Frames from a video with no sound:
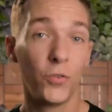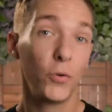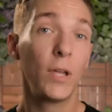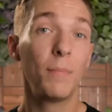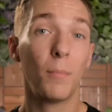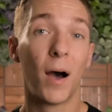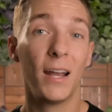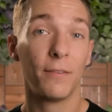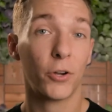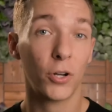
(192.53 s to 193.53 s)
Do keep in mind,
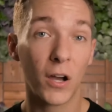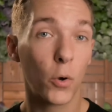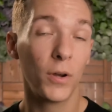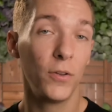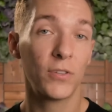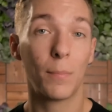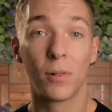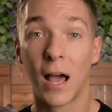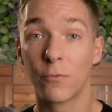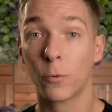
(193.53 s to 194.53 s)
if you're not going to use a
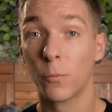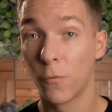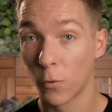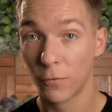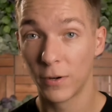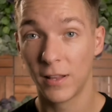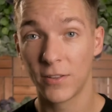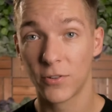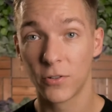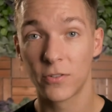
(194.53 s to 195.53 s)
platform for
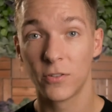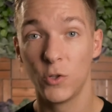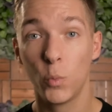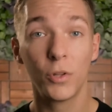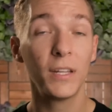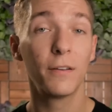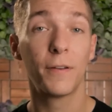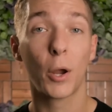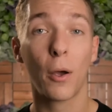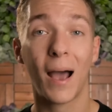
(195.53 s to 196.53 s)
freelancers, you will need to
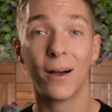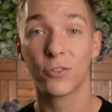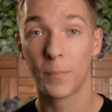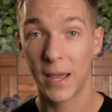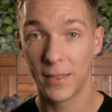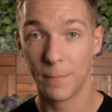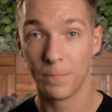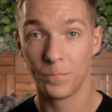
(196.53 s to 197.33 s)
figure out how to pay them.